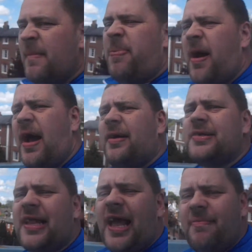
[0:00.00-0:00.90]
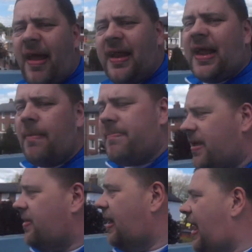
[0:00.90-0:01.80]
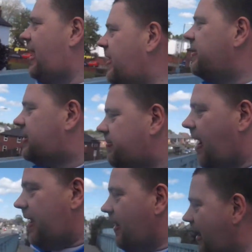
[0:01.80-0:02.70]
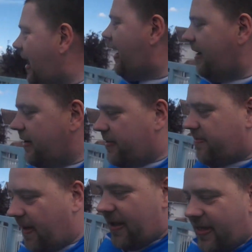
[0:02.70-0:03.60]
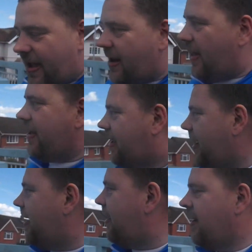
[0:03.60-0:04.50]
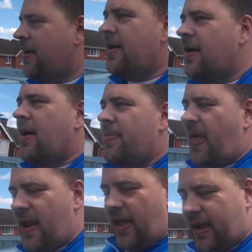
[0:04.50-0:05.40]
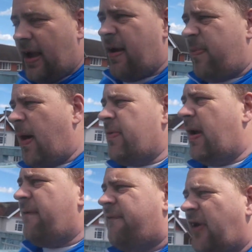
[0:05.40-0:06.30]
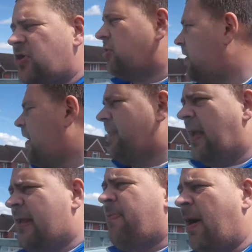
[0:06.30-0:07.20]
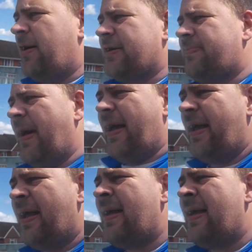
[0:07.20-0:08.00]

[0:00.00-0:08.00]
Burnthouse Lane mate, they come meet the laners mate, the laners mate, they're like, uh, they're like a well-known feature around these parts mate.